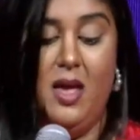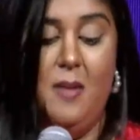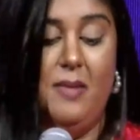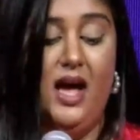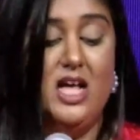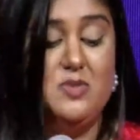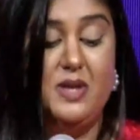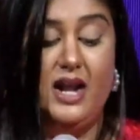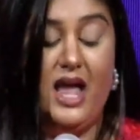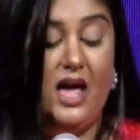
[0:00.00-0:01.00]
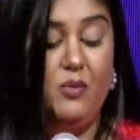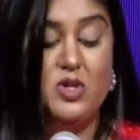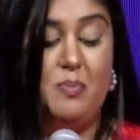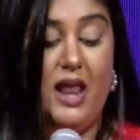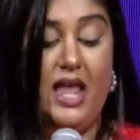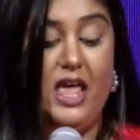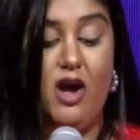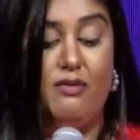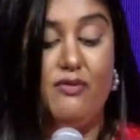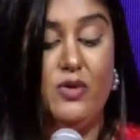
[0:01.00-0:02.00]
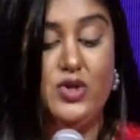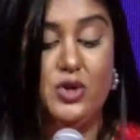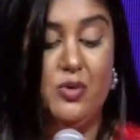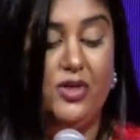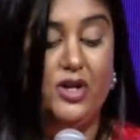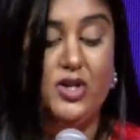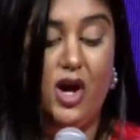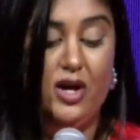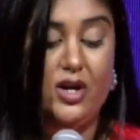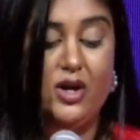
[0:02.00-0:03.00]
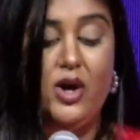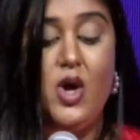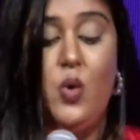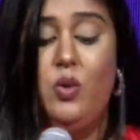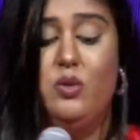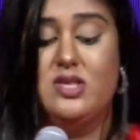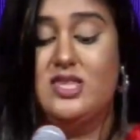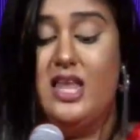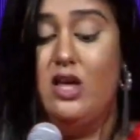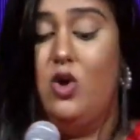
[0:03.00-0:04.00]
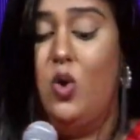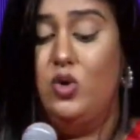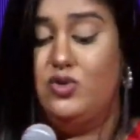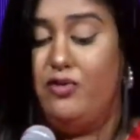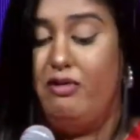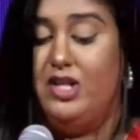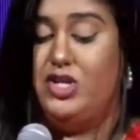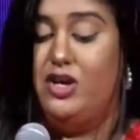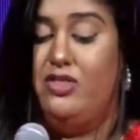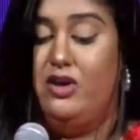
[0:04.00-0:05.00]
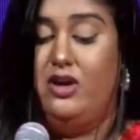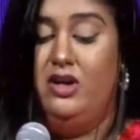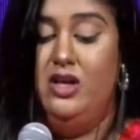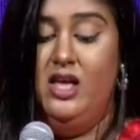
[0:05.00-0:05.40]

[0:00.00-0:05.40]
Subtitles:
My husband and I was planning our future with our daughter. We were setting goals for each other.